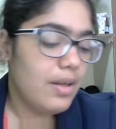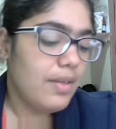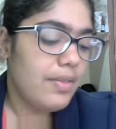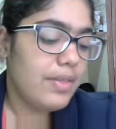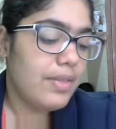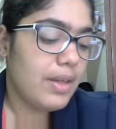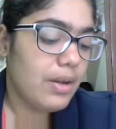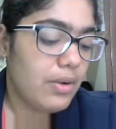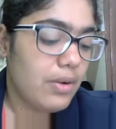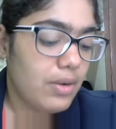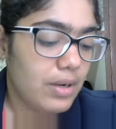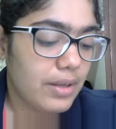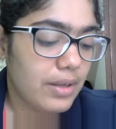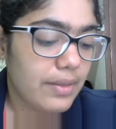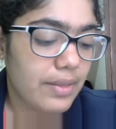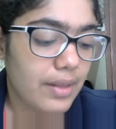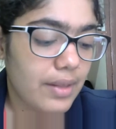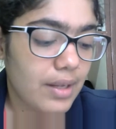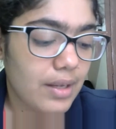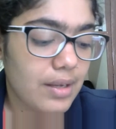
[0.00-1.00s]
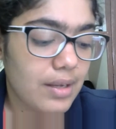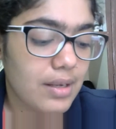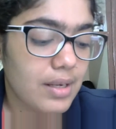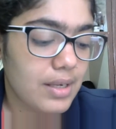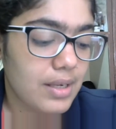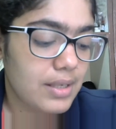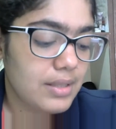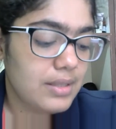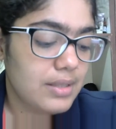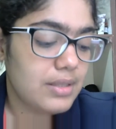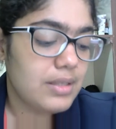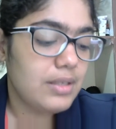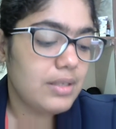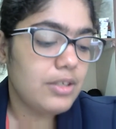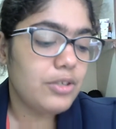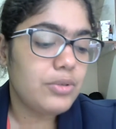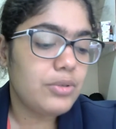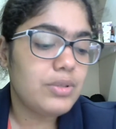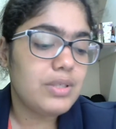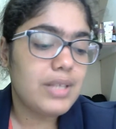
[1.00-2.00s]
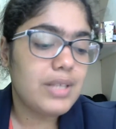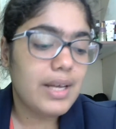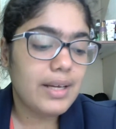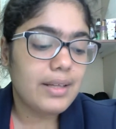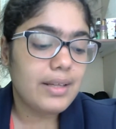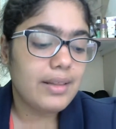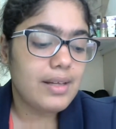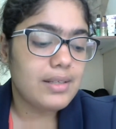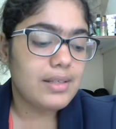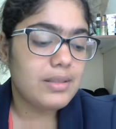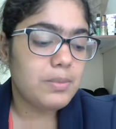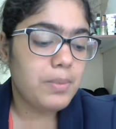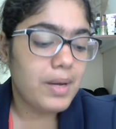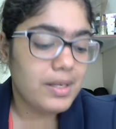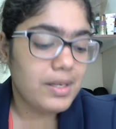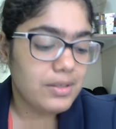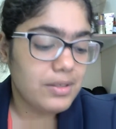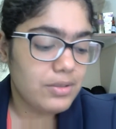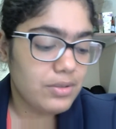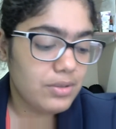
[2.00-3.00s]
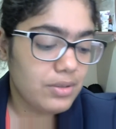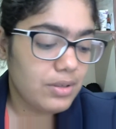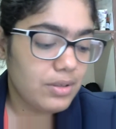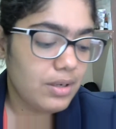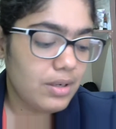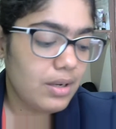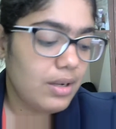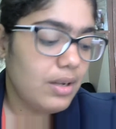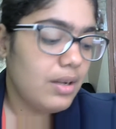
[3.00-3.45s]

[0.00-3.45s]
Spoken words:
The only thing is you take that person